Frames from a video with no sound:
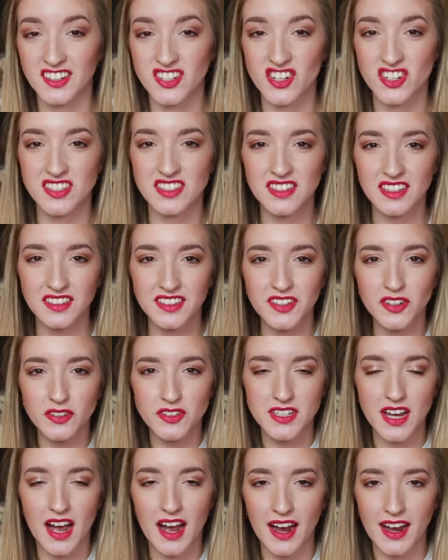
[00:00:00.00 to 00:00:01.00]
Just the little
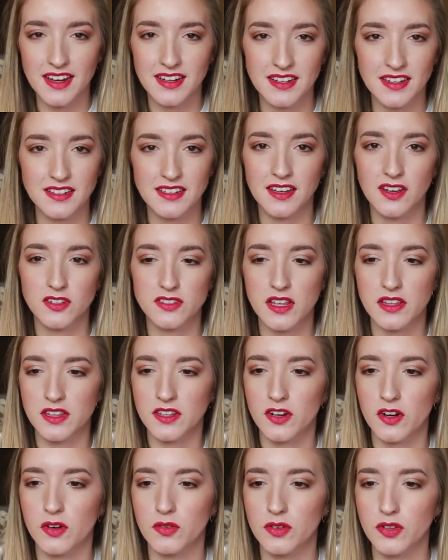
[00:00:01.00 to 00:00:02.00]
tie details I
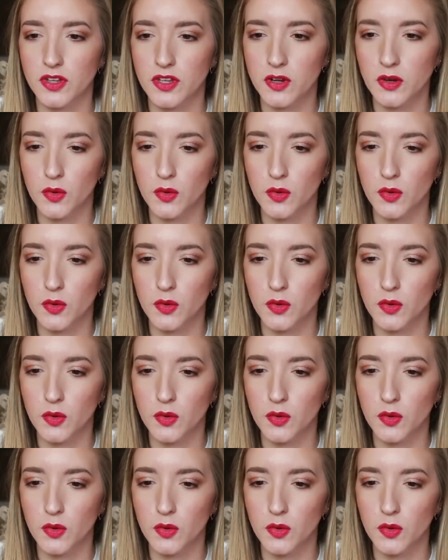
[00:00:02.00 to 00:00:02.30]
think are really